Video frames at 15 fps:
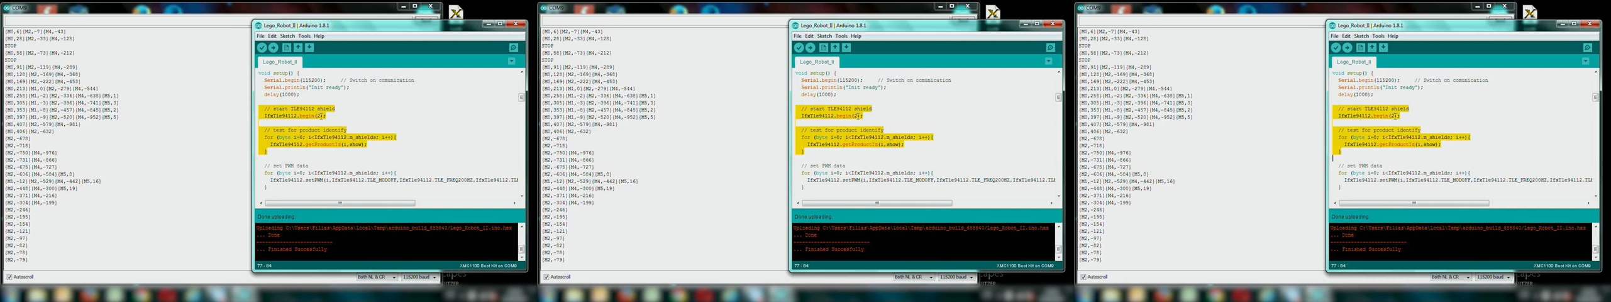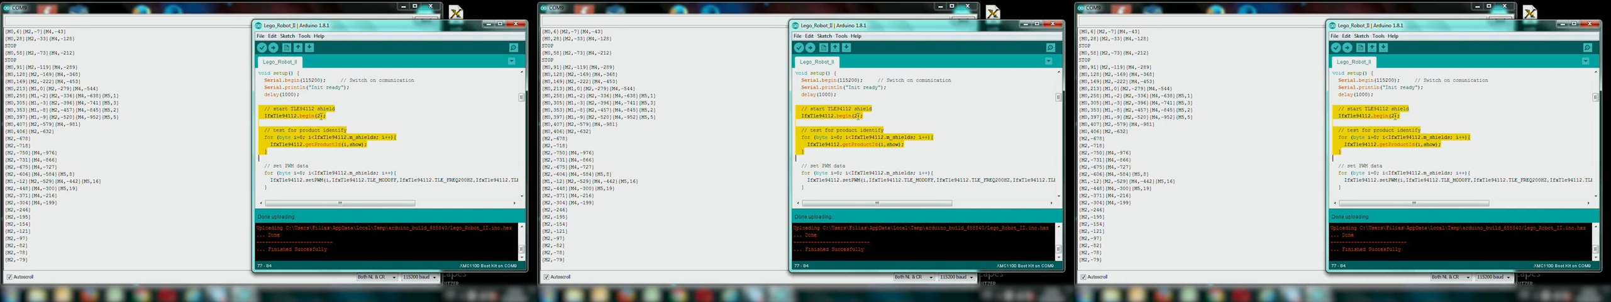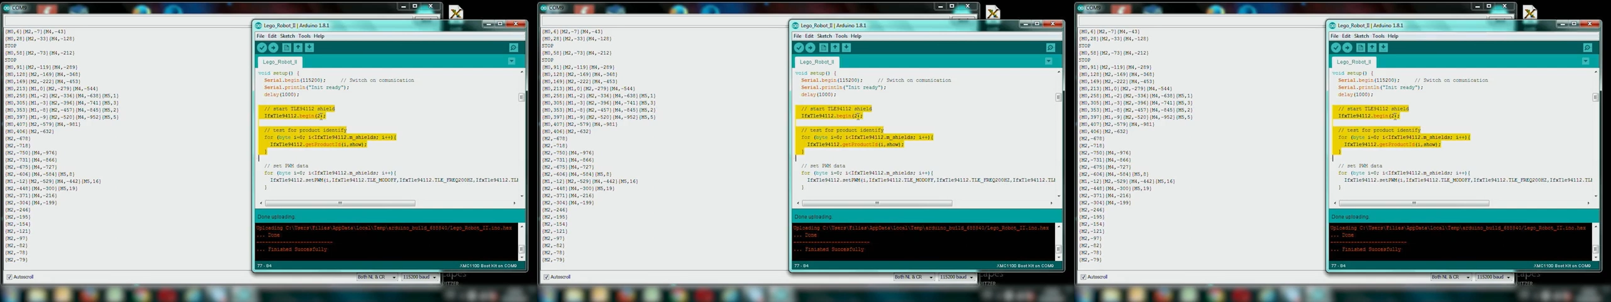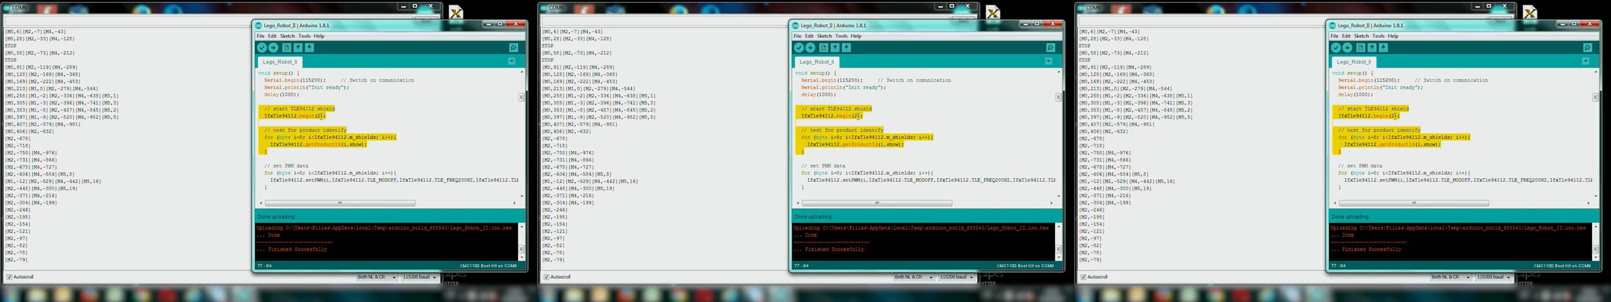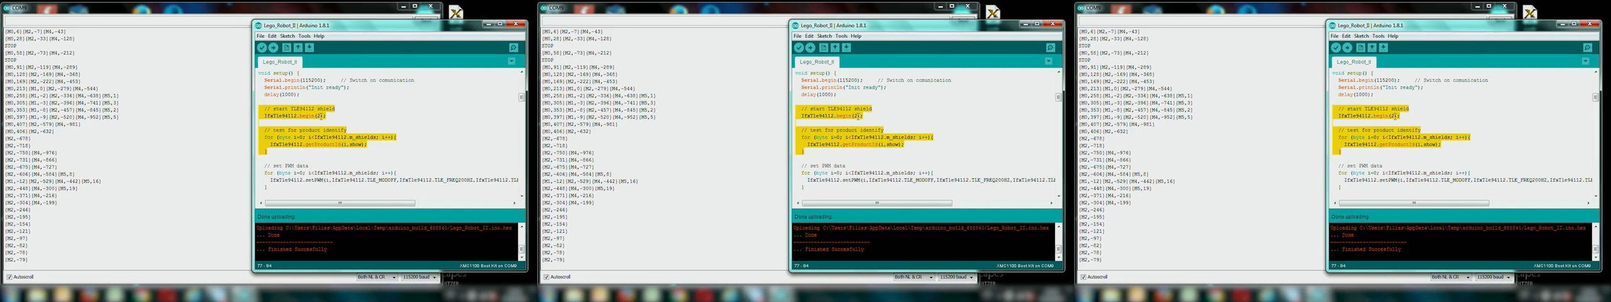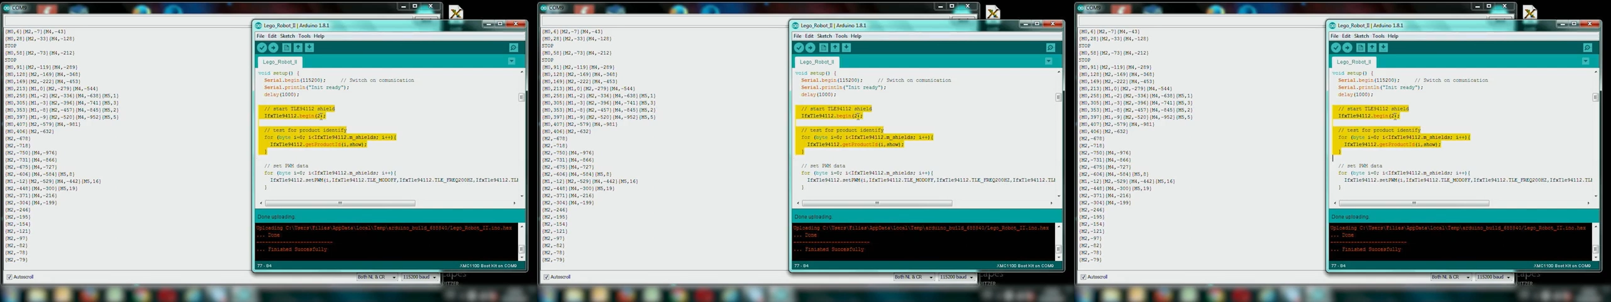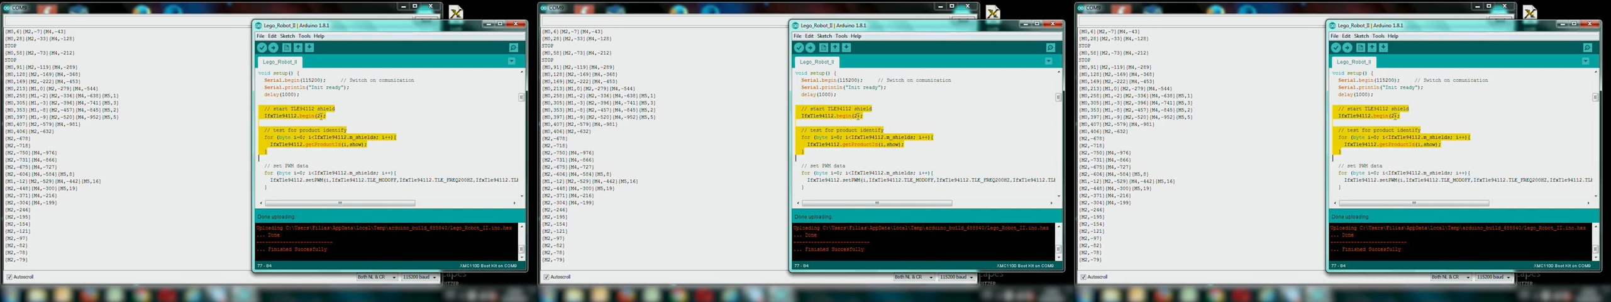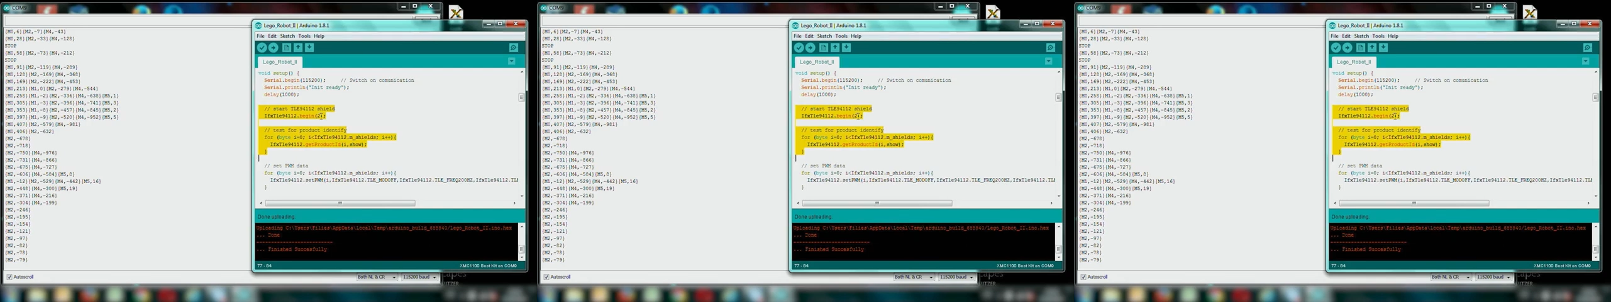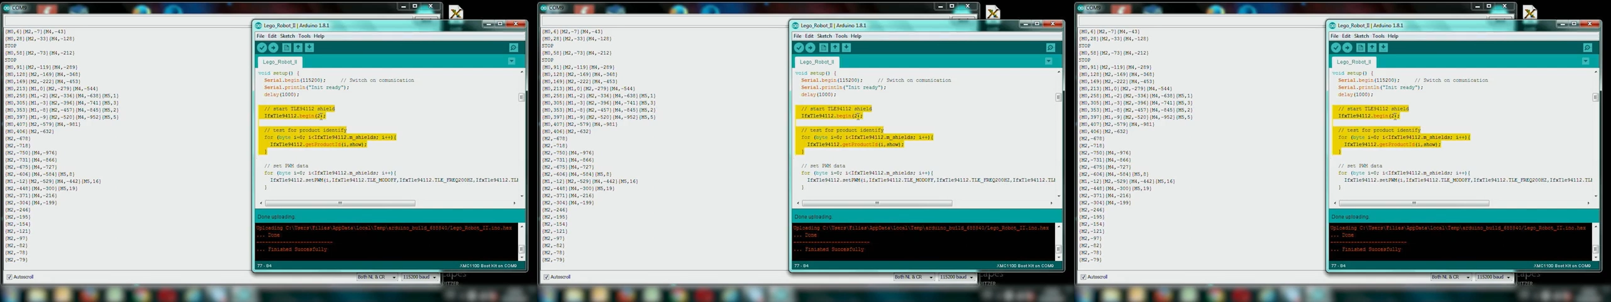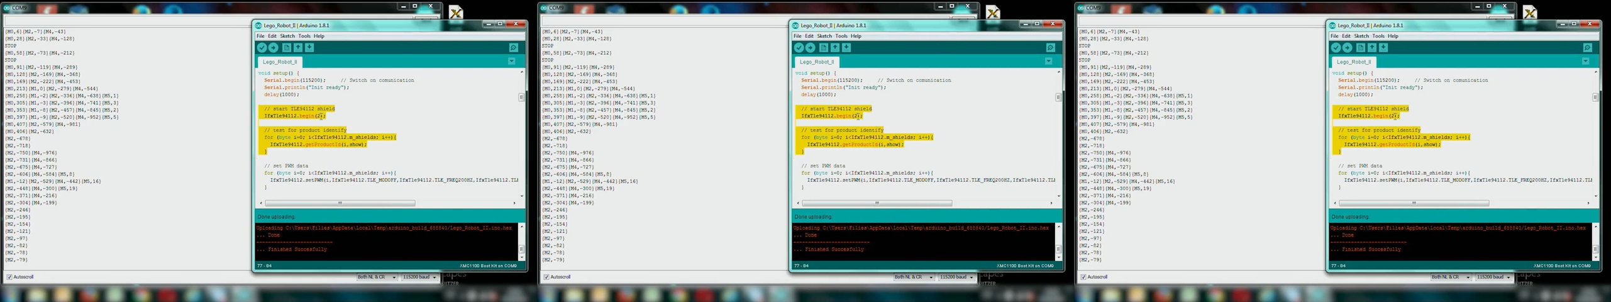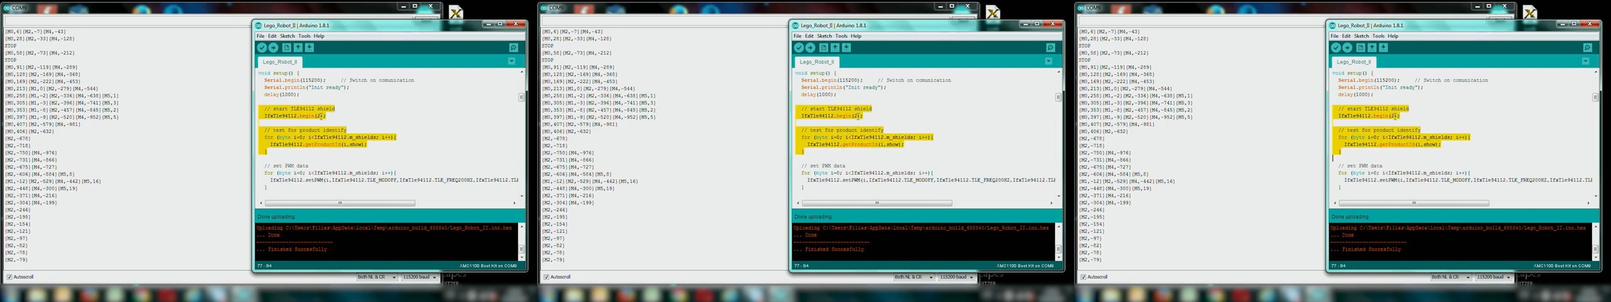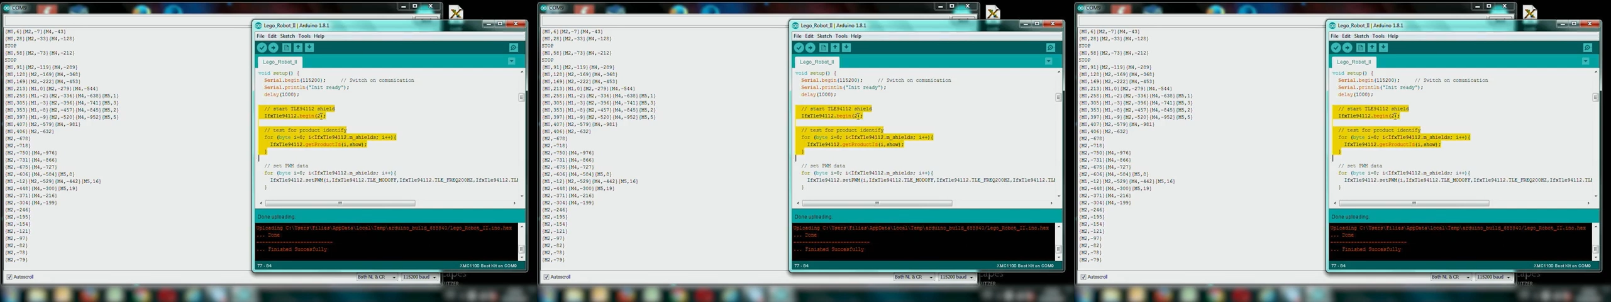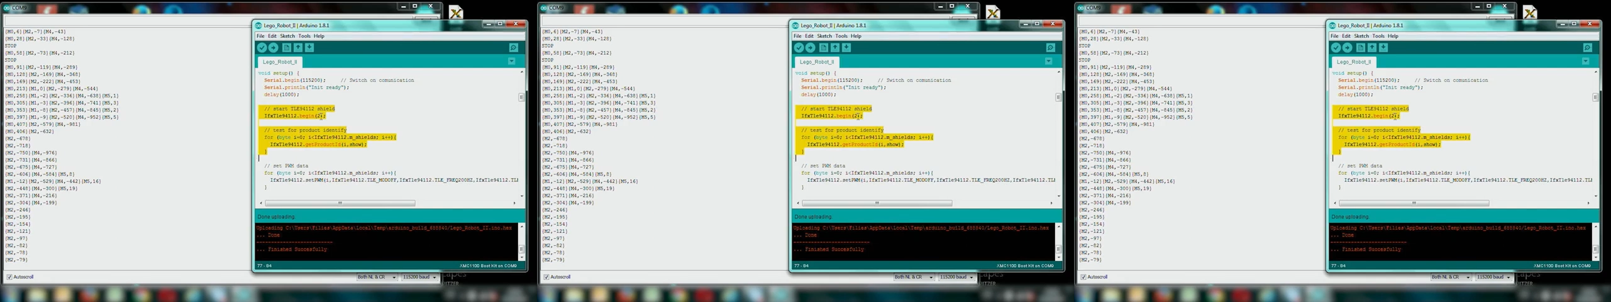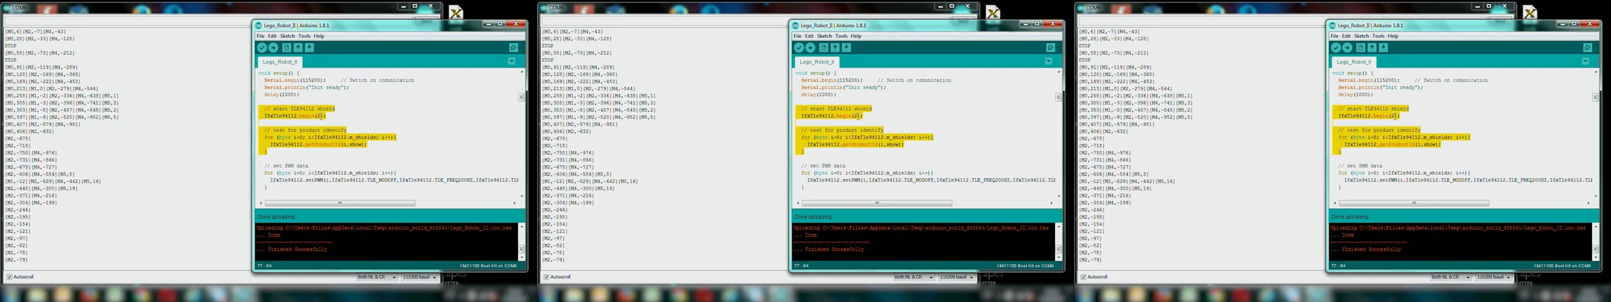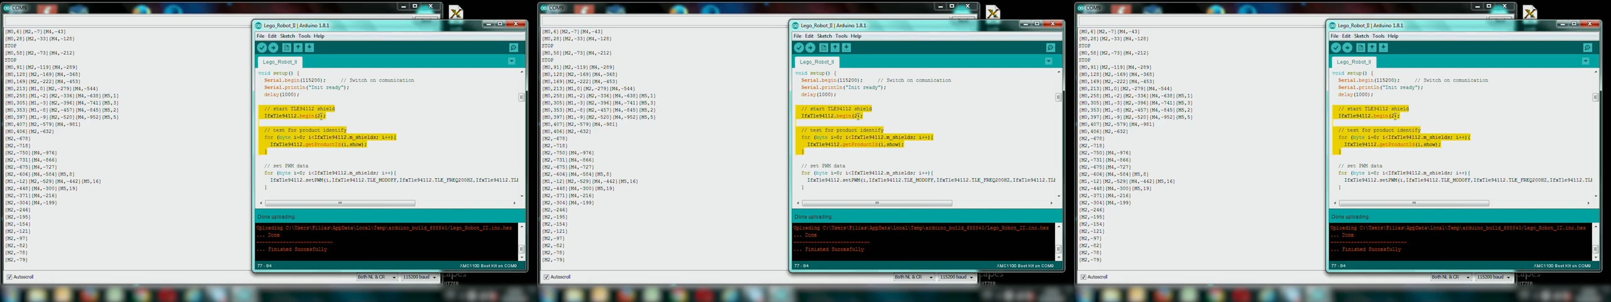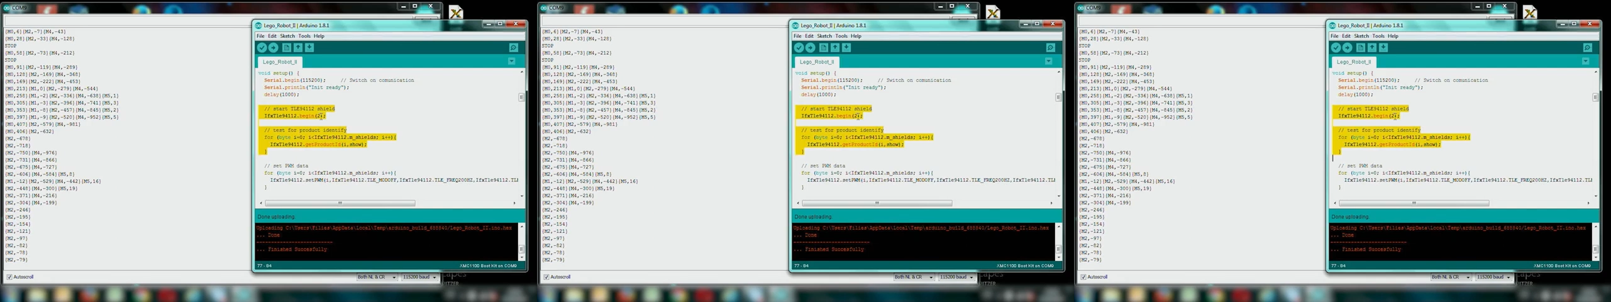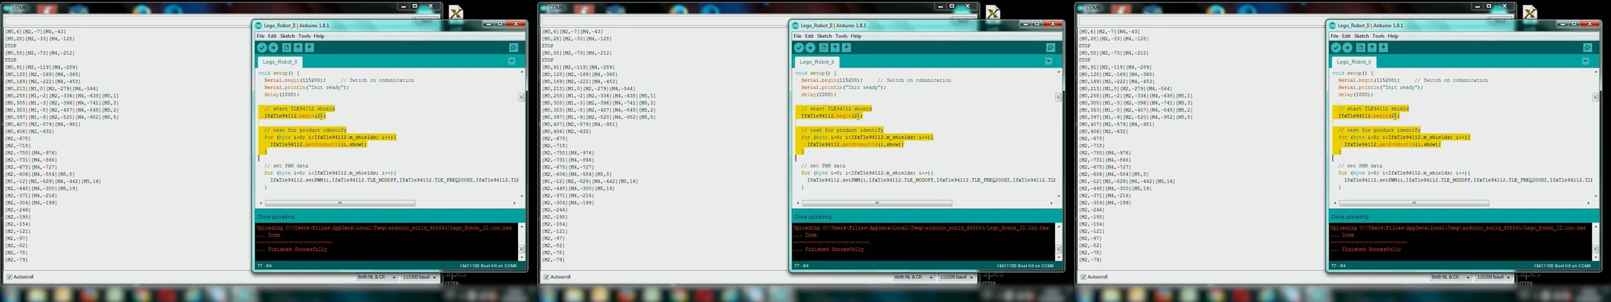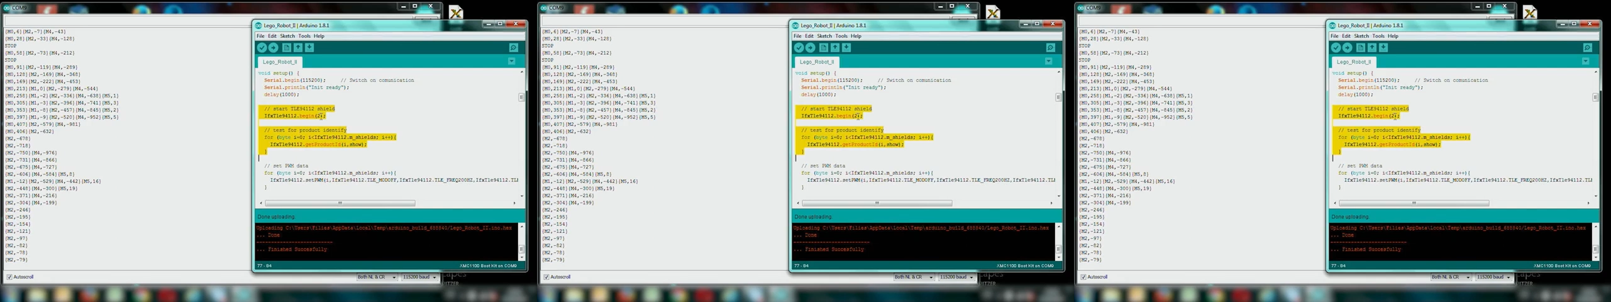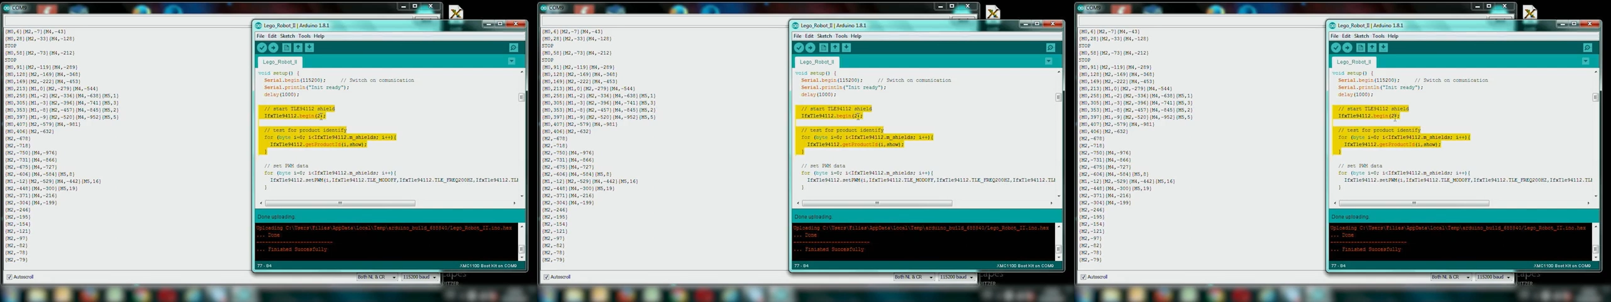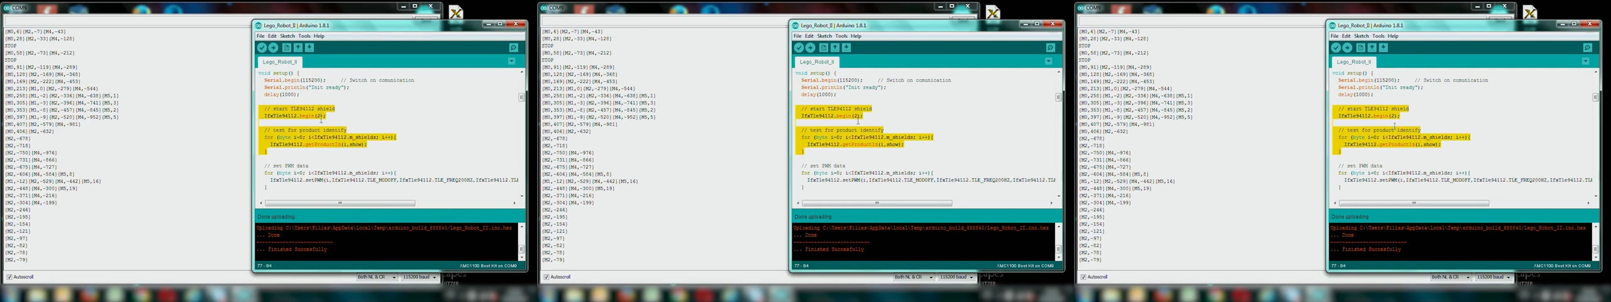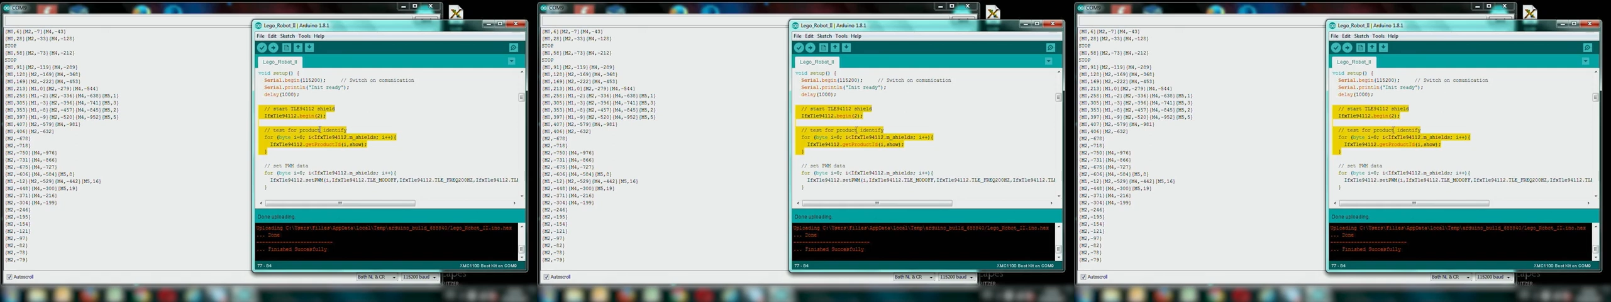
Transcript: No face is visible, so there are no lips to read.